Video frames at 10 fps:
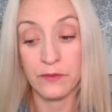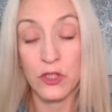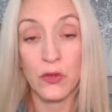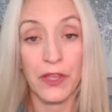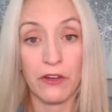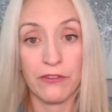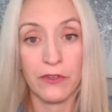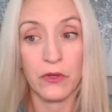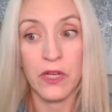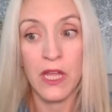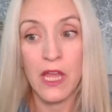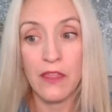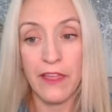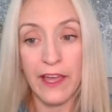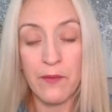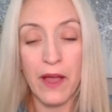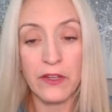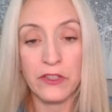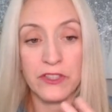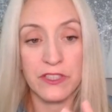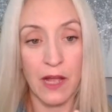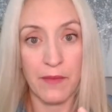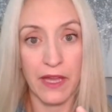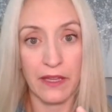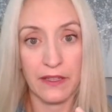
chewing your food. Think about your stomach.